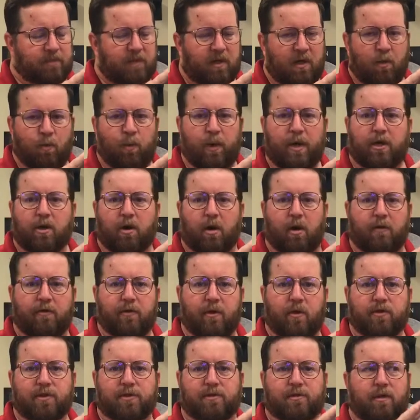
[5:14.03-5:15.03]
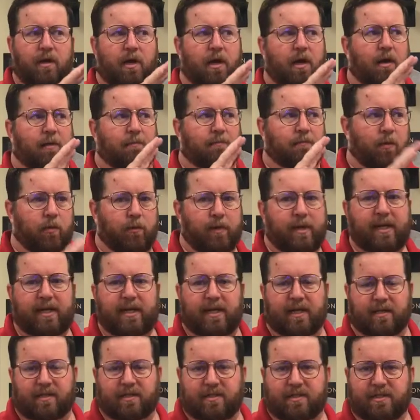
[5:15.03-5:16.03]
we call those
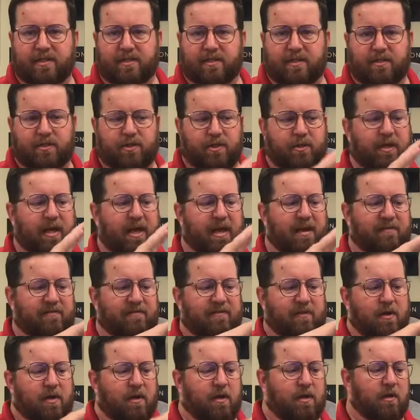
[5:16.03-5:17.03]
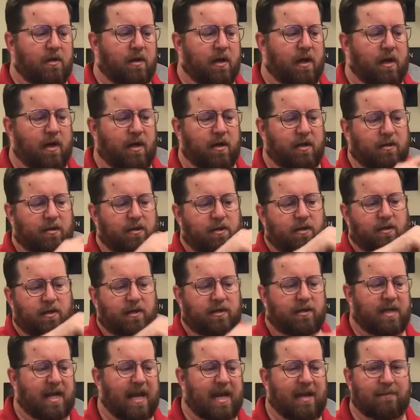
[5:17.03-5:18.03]
meridians. So you have, you
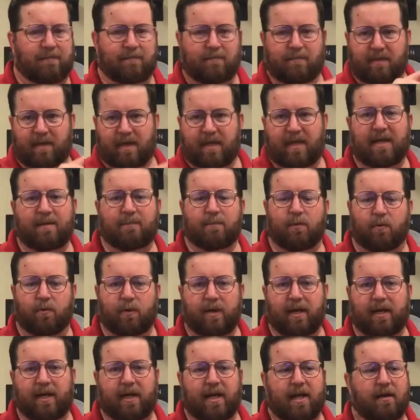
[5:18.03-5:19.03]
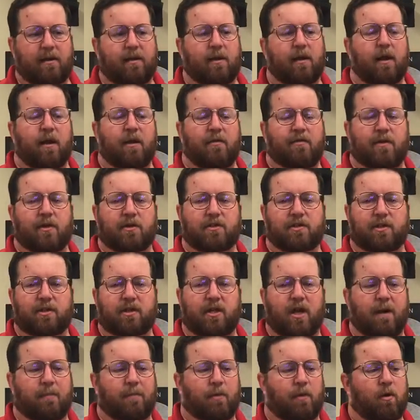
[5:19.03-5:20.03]
can name any meridian. There's a
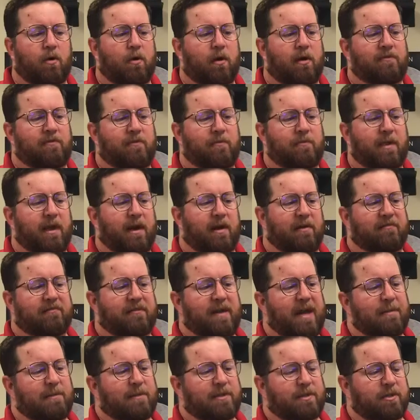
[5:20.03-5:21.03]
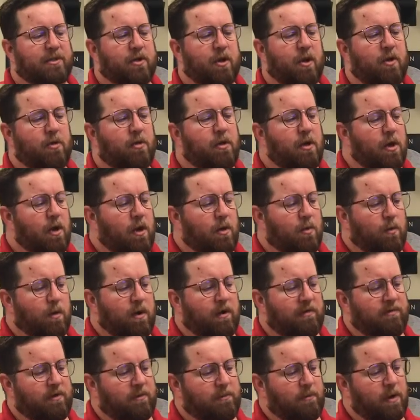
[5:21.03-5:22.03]
couple of them that are famous though.
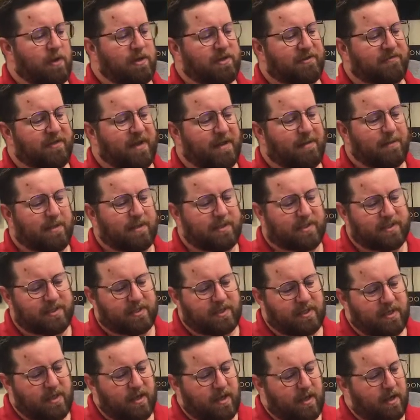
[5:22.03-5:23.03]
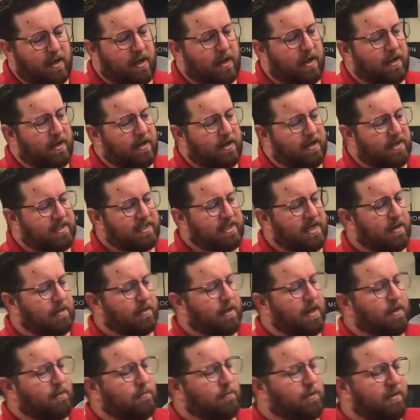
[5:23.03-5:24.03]
One of the most famous is
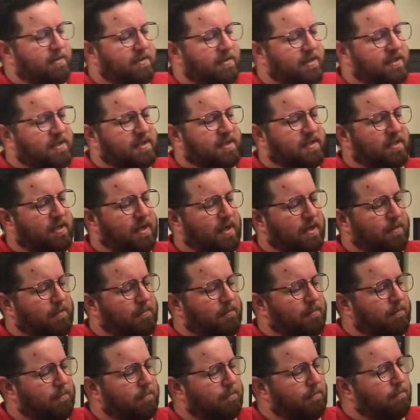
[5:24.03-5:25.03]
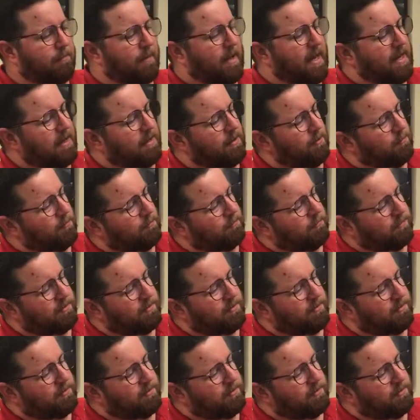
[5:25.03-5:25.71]
outlined with this black and